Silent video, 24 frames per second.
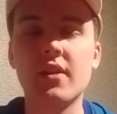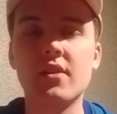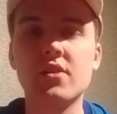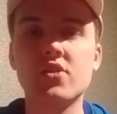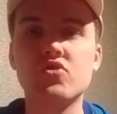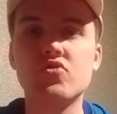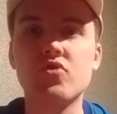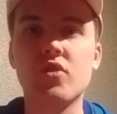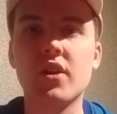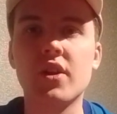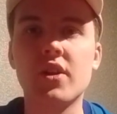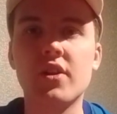
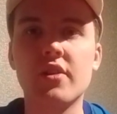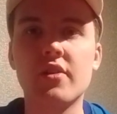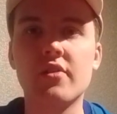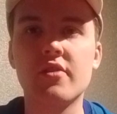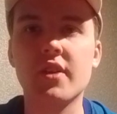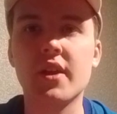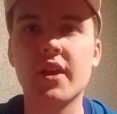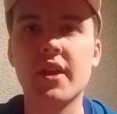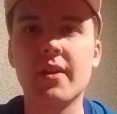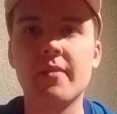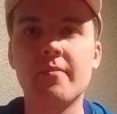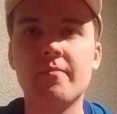
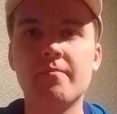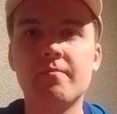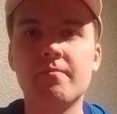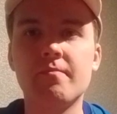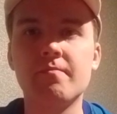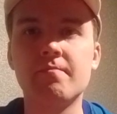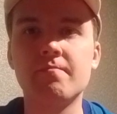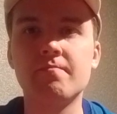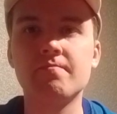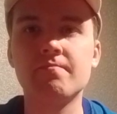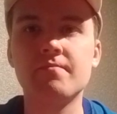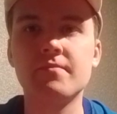Strikers'
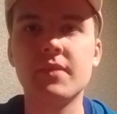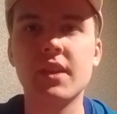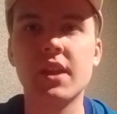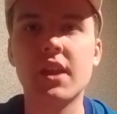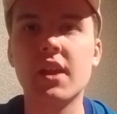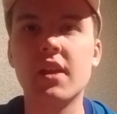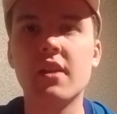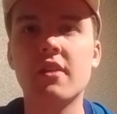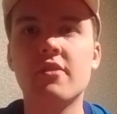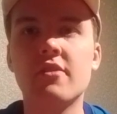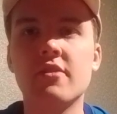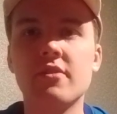
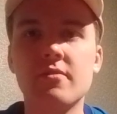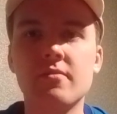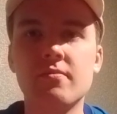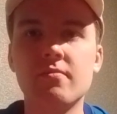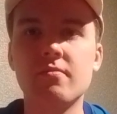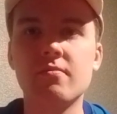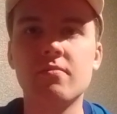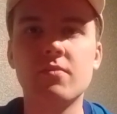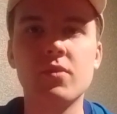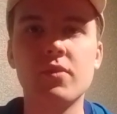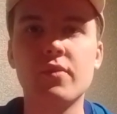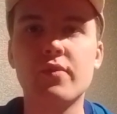knees
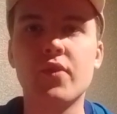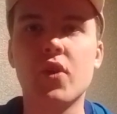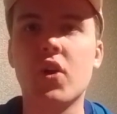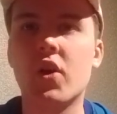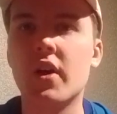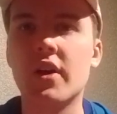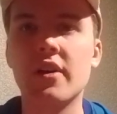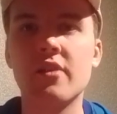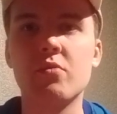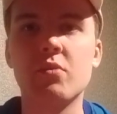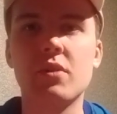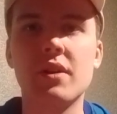or
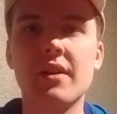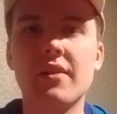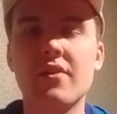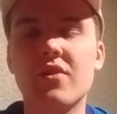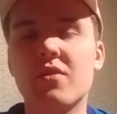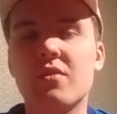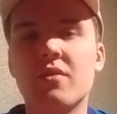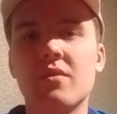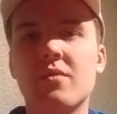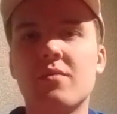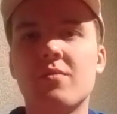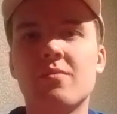thighs, whatever
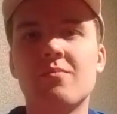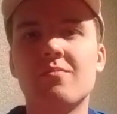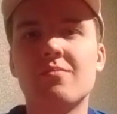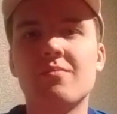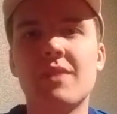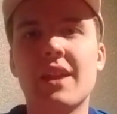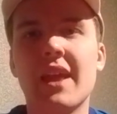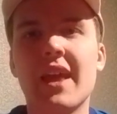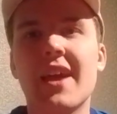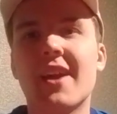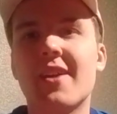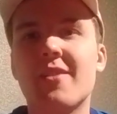you
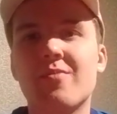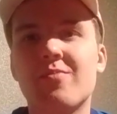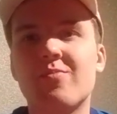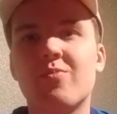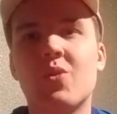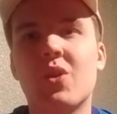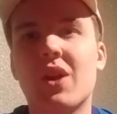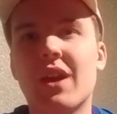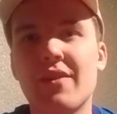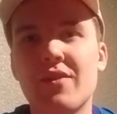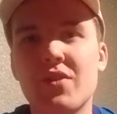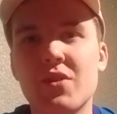
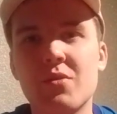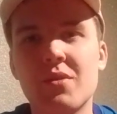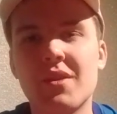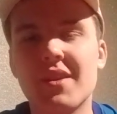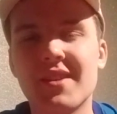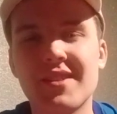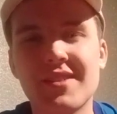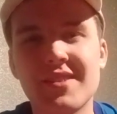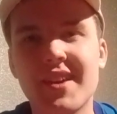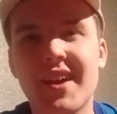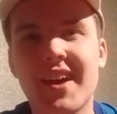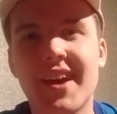want
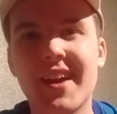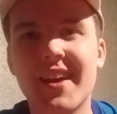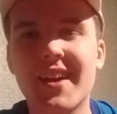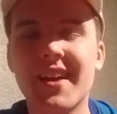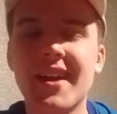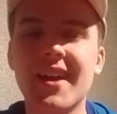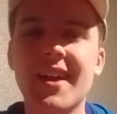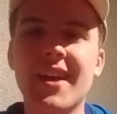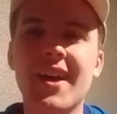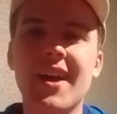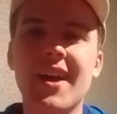to say,